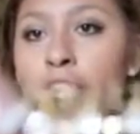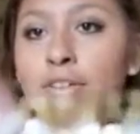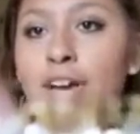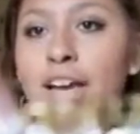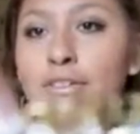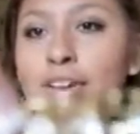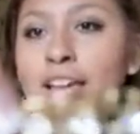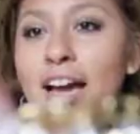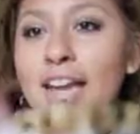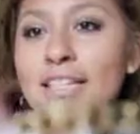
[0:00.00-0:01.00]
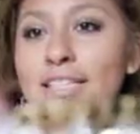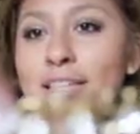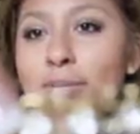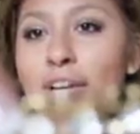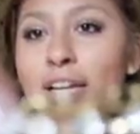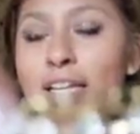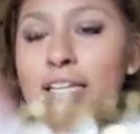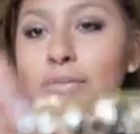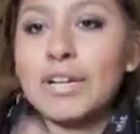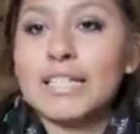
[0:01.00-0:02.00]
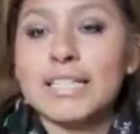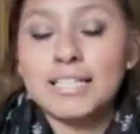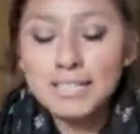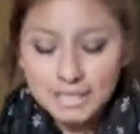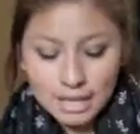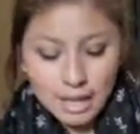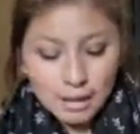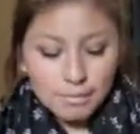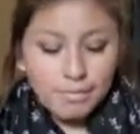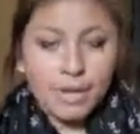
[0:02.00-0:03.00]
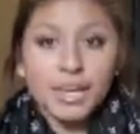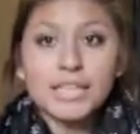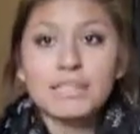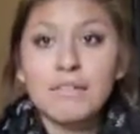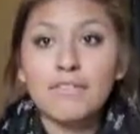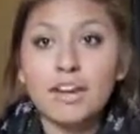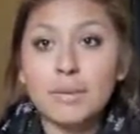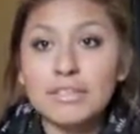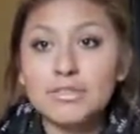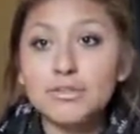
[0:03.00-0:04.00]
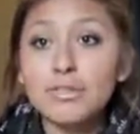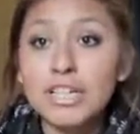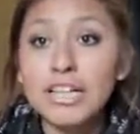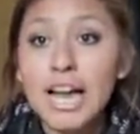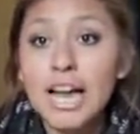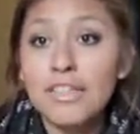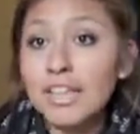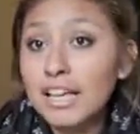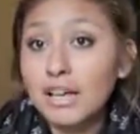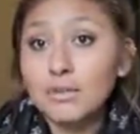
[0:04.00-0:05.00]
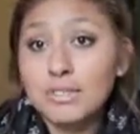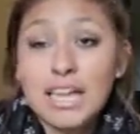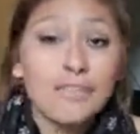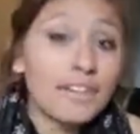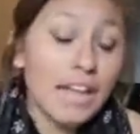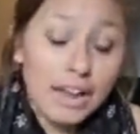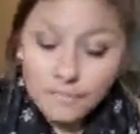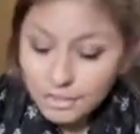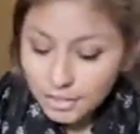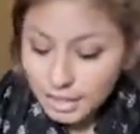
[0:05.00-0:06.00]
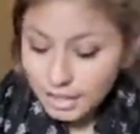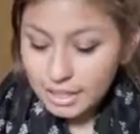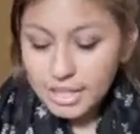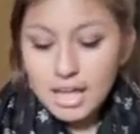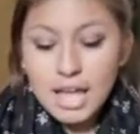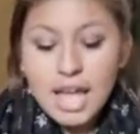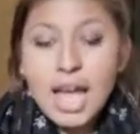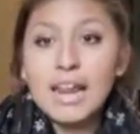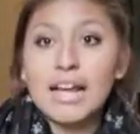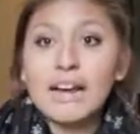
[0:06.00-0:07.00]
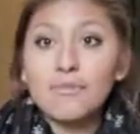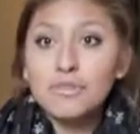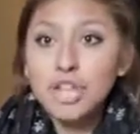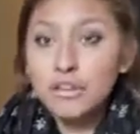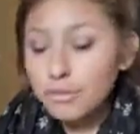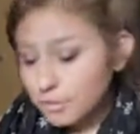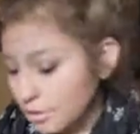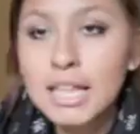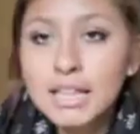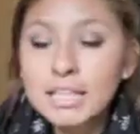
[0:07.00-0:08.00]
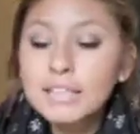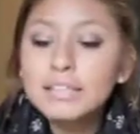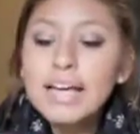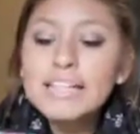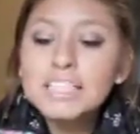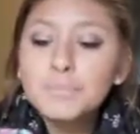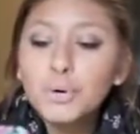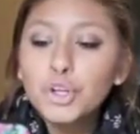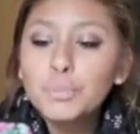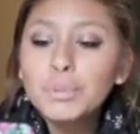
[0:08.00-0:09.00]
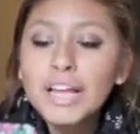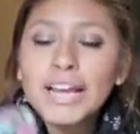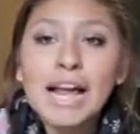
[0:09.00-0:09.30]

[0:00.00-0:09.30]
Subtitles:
You can kind of see what it is, but it's my favorite piece of jewelry. I think it goes with everything, and I got it from Charlotte Russe. Last sport you played?